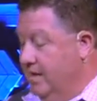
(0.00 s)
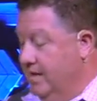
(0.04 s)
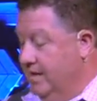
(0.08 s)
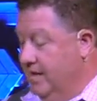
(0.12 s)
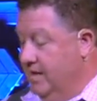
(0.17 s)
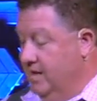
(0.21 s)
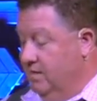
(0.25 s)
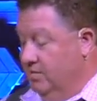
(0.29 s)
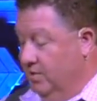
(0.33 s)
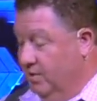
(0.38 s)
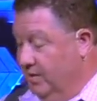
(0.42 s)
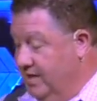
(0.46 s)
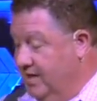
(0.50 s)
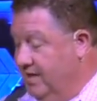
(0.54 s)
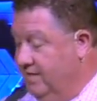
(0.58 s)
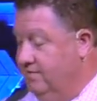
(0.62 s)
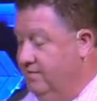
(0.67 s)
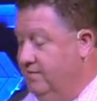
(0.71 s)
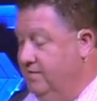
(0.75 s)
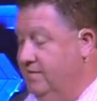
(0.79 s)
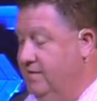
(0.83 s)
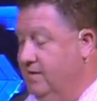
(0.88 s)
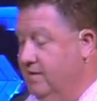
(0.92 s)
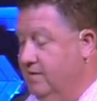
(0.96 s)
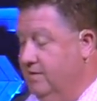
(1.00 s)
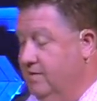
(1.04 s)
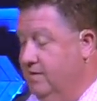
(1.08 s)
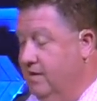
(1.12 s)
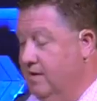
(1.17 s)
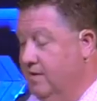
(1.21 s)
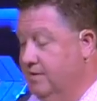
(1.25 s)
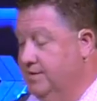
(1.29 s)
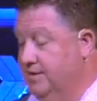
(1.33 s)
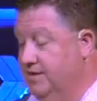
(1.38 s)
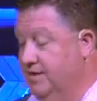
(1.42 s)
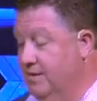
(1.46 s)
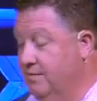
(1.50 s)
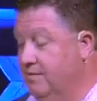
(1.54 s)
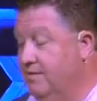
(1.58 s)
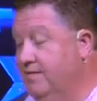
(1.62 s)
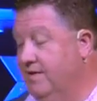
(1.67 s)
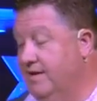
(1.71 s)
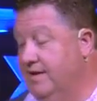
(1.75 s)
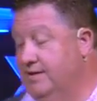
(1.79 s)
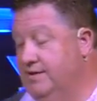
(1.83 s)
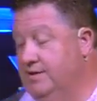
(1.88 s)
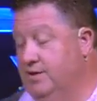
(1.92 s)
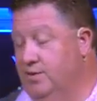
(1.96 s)
Can you believe that there are some of
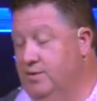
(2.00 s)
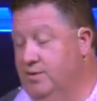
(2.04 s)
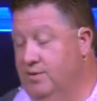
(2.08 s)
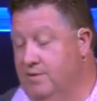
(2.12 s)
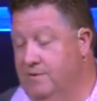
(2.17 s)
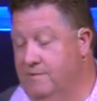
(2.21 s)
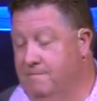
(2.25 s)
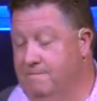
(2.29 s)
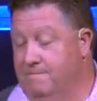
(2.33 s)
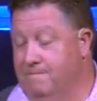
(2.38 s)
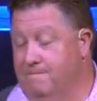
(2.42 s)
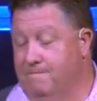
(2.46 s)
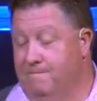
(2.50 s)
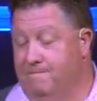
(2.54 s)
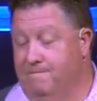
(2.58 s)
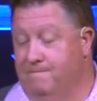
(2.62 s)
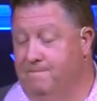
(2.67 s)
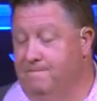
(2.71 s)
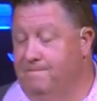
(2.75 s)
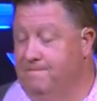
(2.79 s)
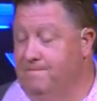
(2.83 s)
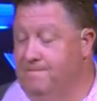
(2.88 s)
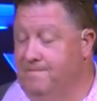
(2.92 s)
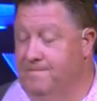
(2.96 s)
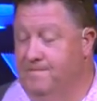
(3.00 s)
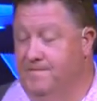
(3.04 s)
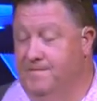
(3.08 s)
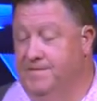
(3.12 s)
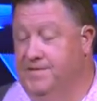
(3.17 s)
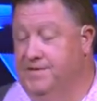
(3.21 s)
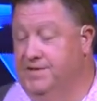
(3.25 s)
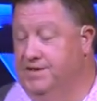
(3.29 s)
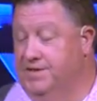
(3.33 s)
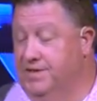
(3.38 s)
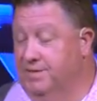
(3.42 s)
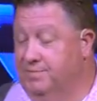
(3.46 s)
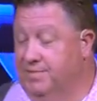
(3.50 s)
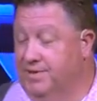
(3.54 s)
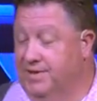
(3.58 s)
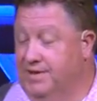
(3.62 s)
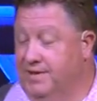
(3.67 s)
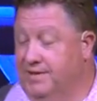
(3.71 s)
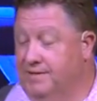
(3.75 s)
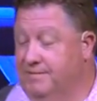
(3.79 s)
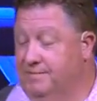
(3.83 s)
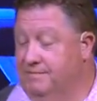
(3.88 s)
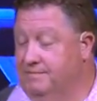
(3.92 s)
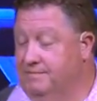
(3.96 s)
us who simply